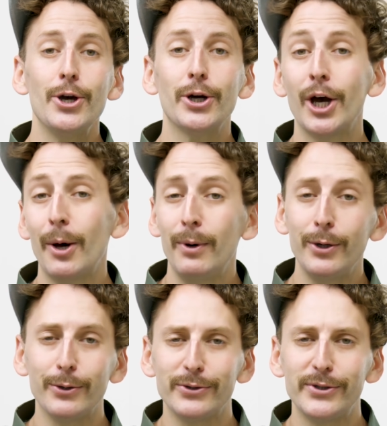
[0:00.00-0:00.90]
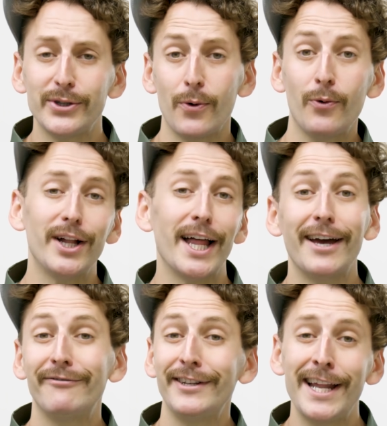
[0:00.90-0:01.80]
Your caboose will
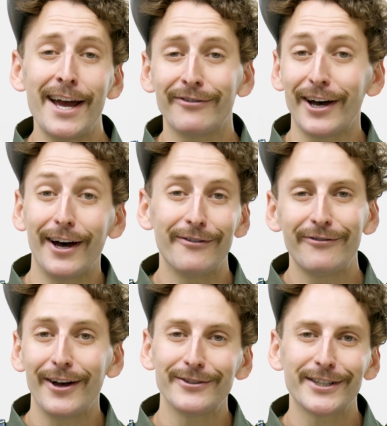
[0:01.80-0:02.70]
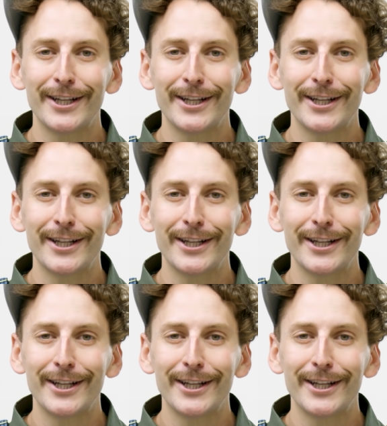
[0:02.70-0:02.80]
have never felt